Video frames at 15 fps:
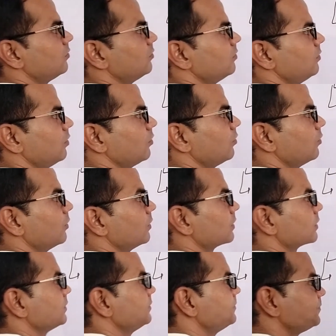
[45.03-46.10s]
low
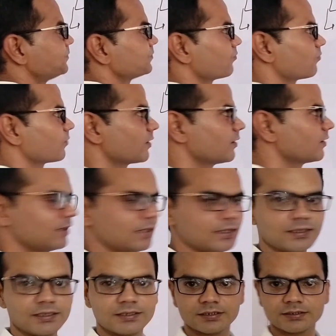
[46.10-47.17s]
order
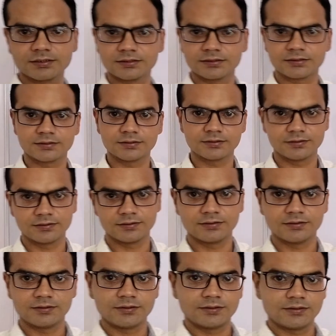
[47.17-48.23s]
kinetics.
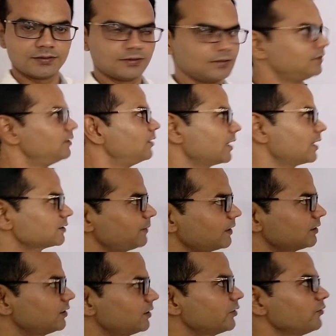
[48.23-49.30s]

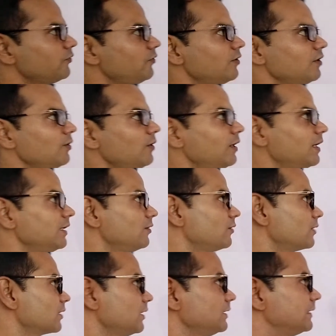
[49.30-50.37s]
Expected to follow high order
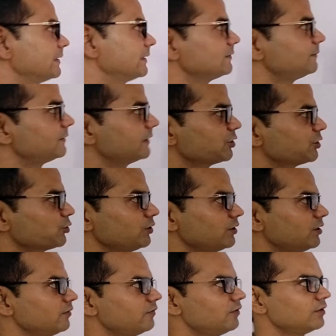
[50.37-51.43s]
kinetics, but actually
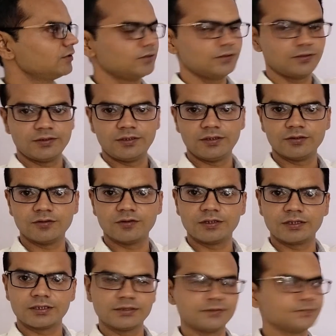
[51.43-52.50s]
they follow low
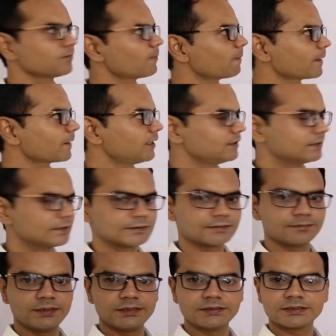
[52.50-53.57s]
order kinetics.
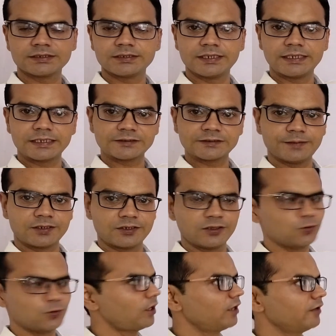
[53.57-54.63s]
Means they are expected
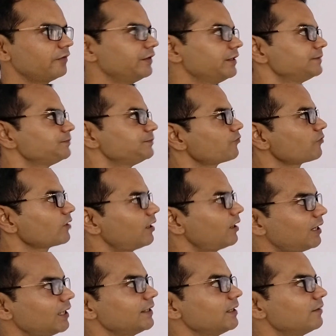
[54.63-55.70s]
to have a
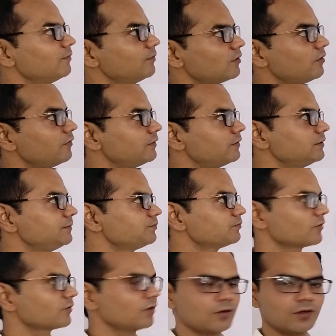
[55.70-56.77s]
high number of
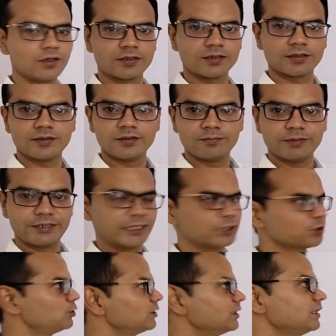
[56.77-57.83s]
order, but
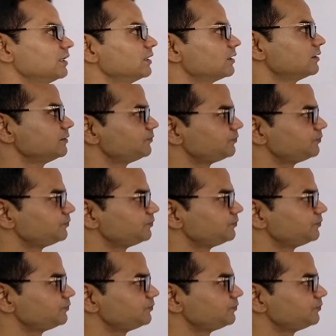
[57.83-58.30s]
actually their